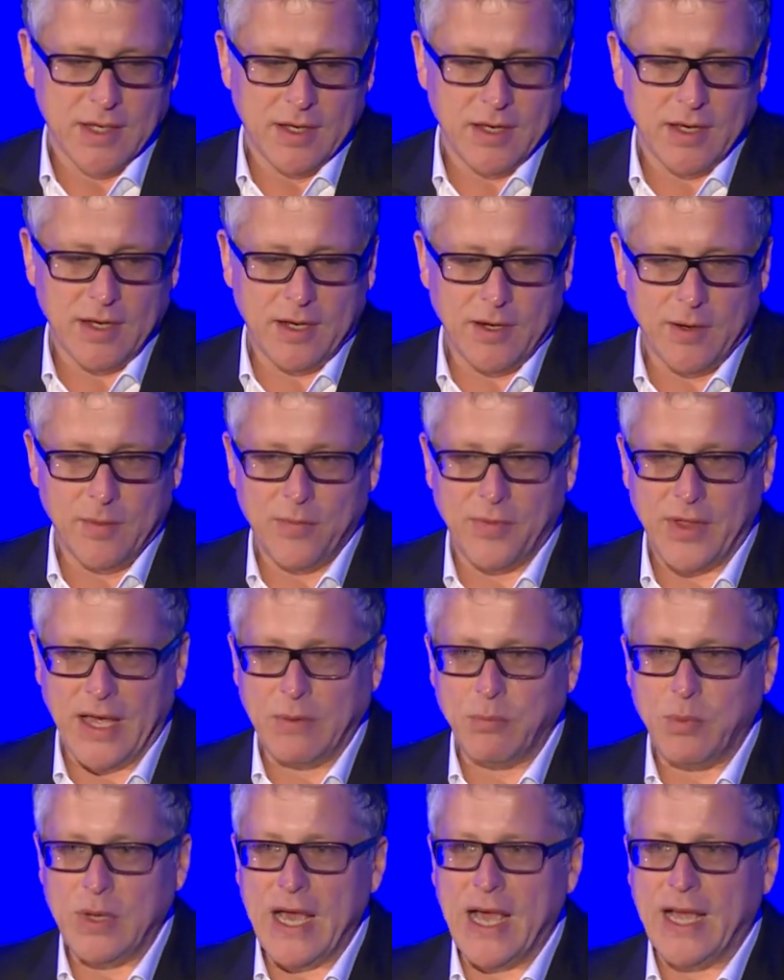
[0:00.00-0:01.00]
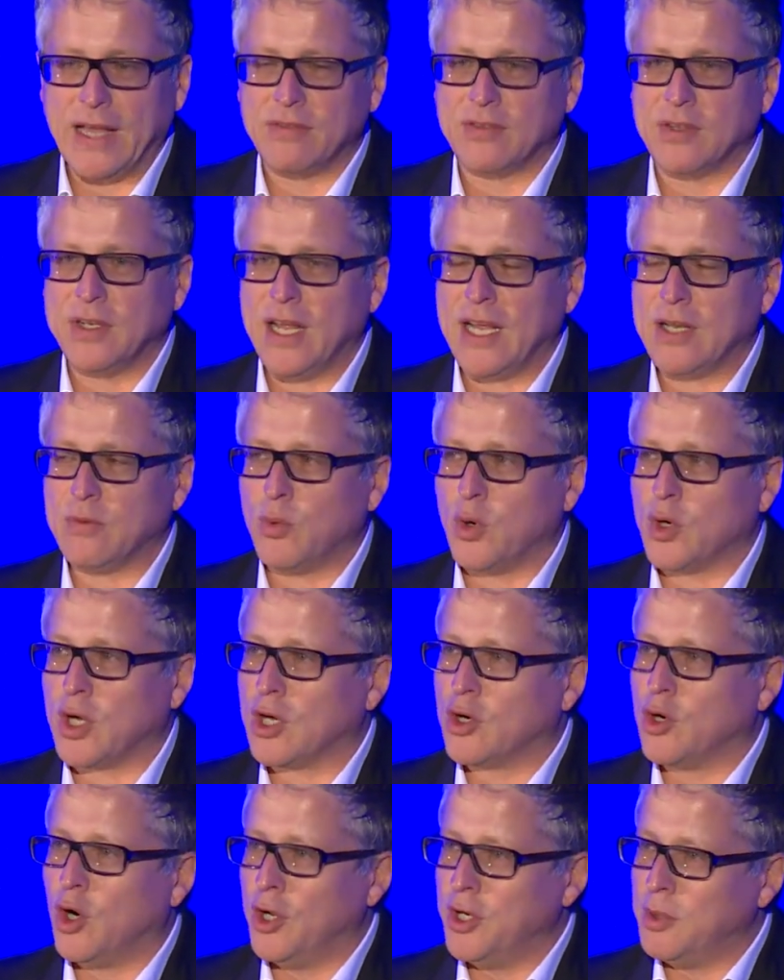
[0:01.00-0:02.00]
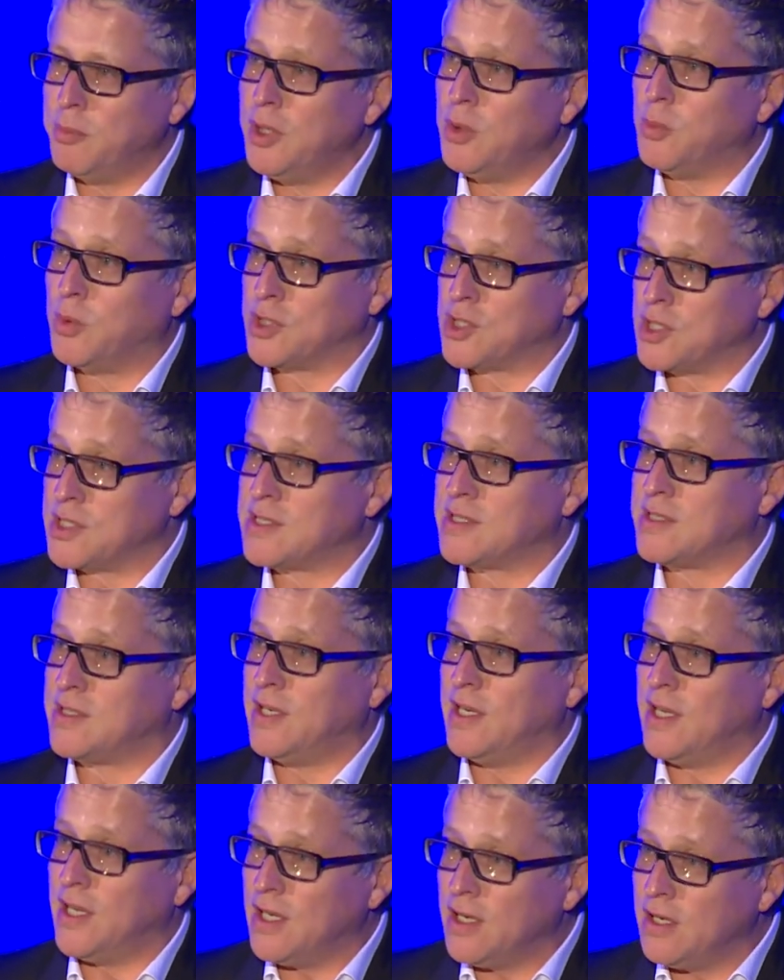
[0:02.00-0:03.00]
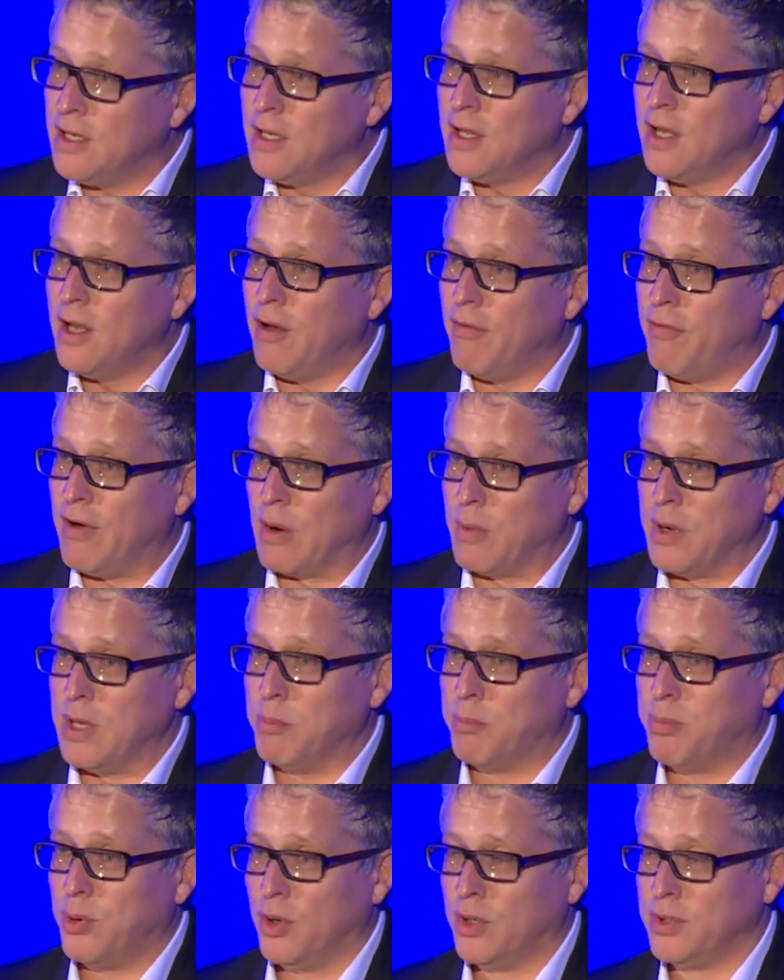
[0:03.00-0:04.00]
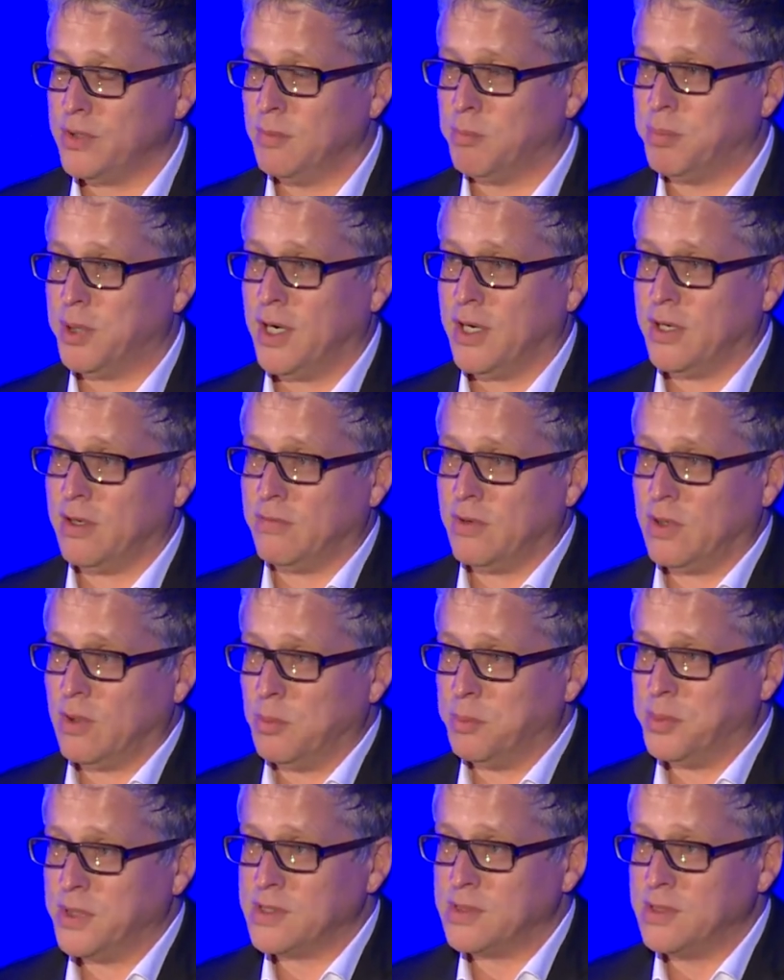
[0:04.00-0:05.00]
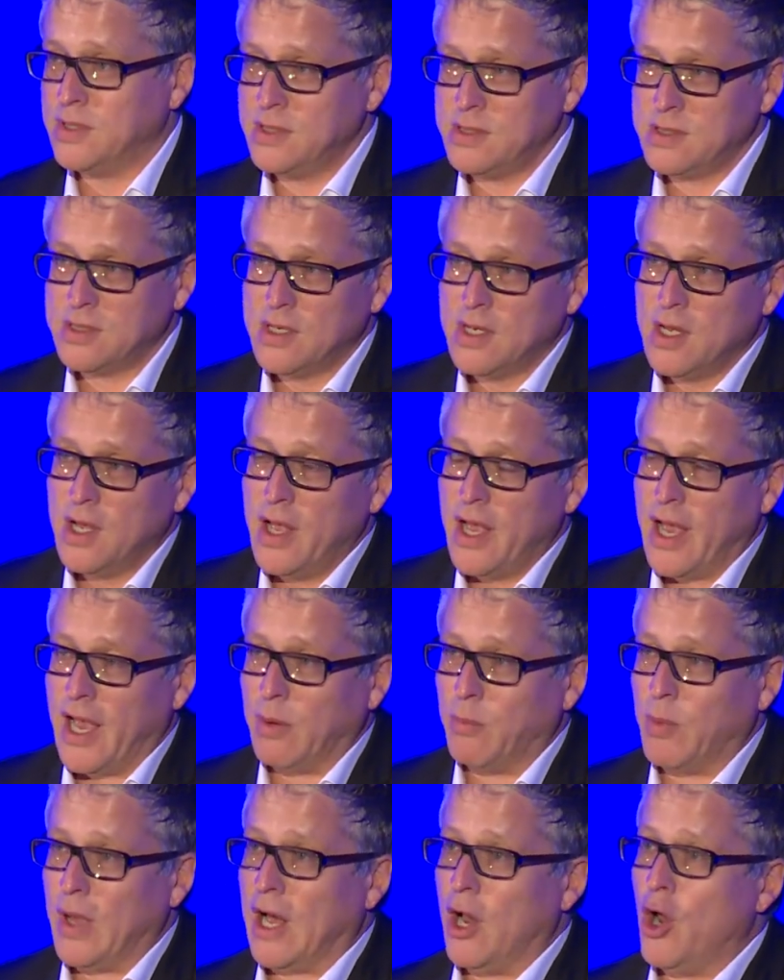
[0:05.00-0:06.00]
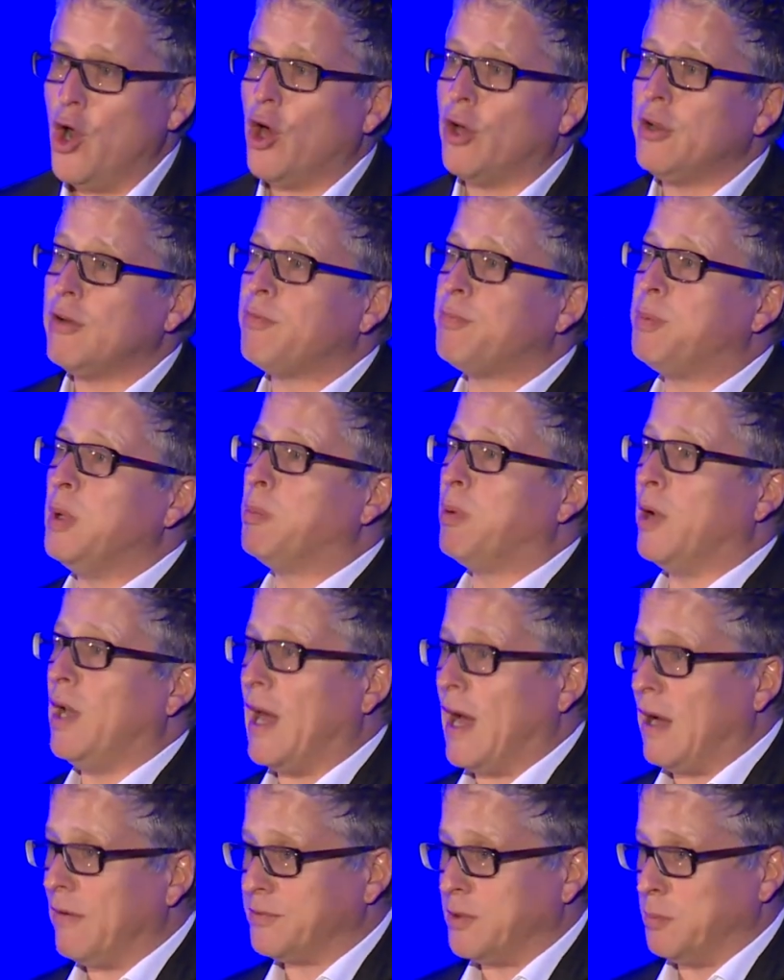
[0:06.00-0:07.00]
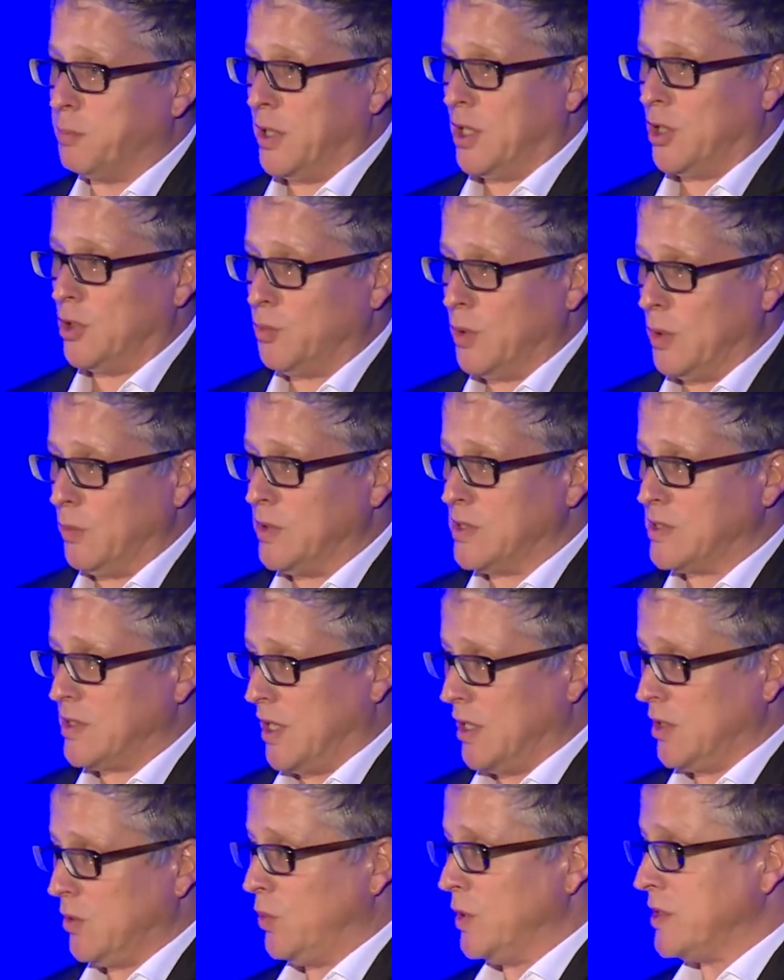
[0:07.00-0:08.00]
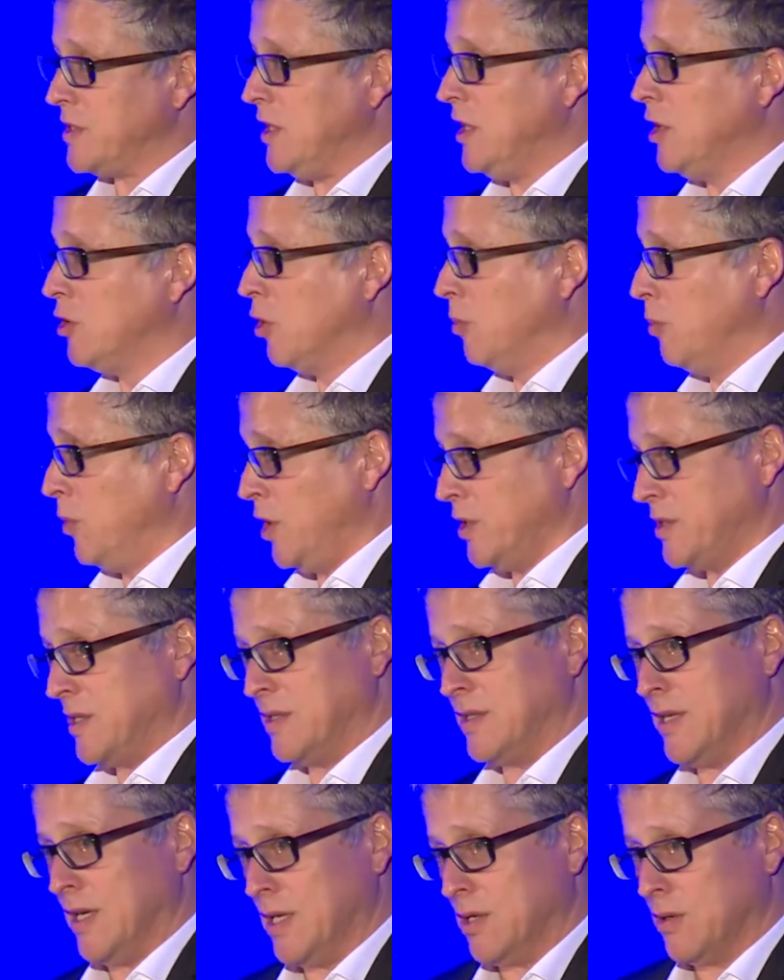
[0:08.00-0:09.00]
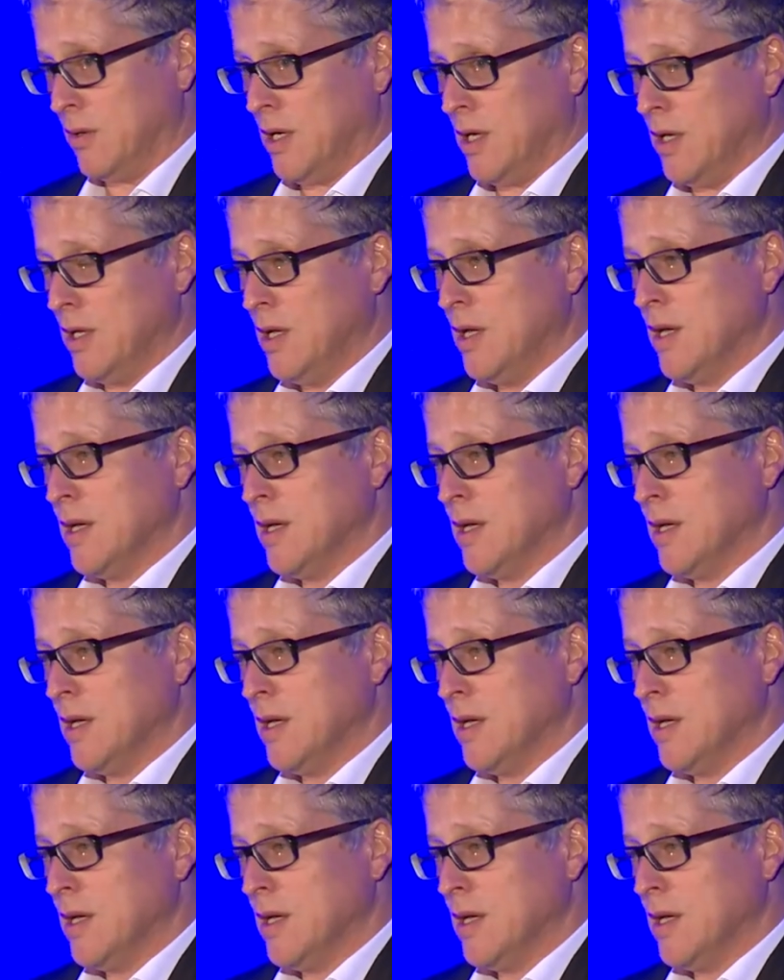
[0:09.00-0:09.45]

Um, then we had the network economy, which is still a very important part of our business, and where a lot of people laughed about when we started with e-commerce, etc.